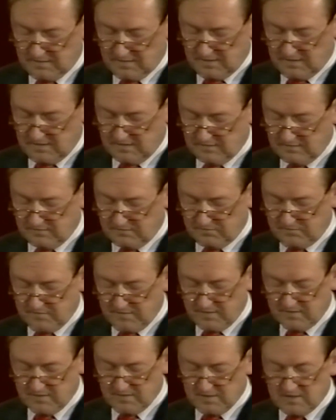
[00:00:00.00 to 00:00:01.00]
It is
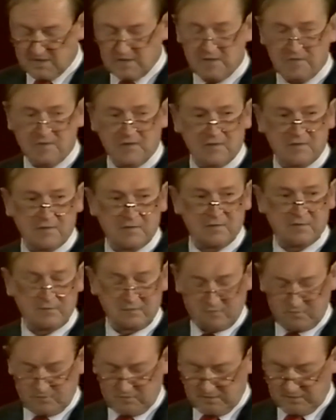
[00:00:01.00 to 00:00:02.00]
very easy to
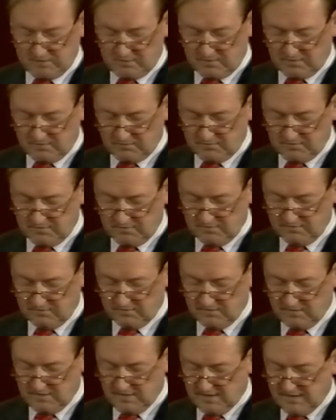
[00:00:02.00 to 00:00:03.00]
destroy confidence,
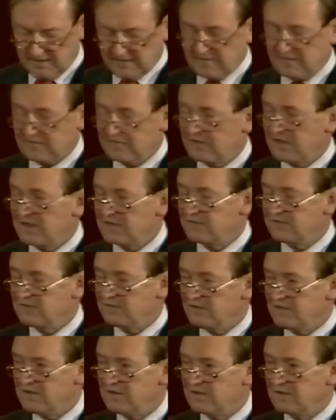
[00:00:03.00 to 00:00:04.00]
and it takes
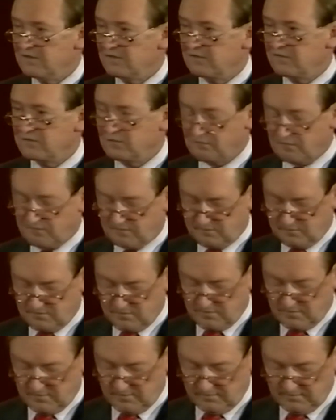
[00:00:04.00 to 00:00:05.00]
years to
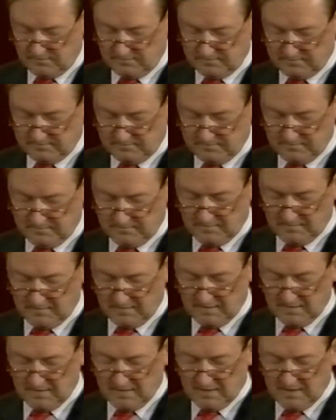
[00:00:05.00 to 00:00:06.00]
restore it.
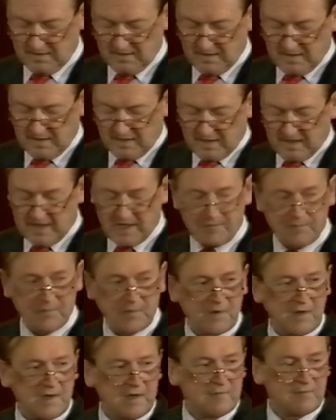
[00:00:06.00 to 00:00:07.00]
Our
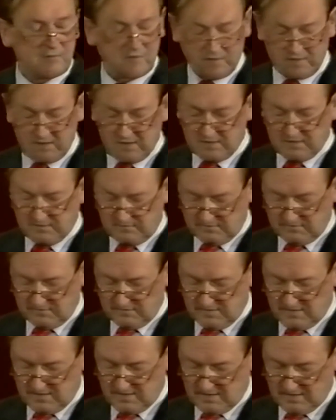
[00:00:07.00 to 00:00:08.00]
prime task
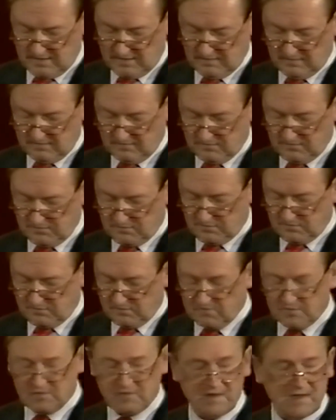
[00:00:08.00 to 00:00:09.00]
today is to
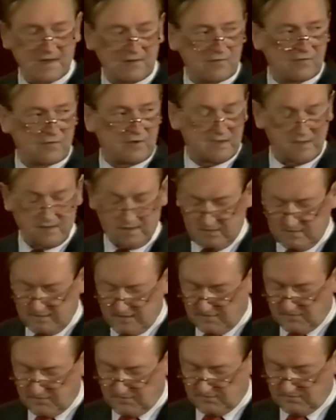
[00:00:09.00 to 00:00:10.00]
reduce our trading
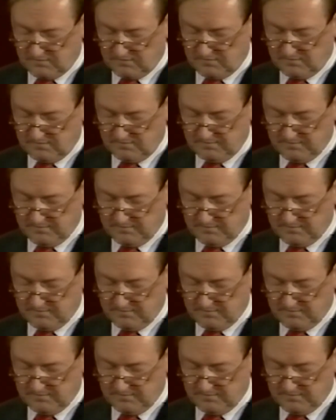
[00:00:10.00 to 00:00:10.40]
deficit,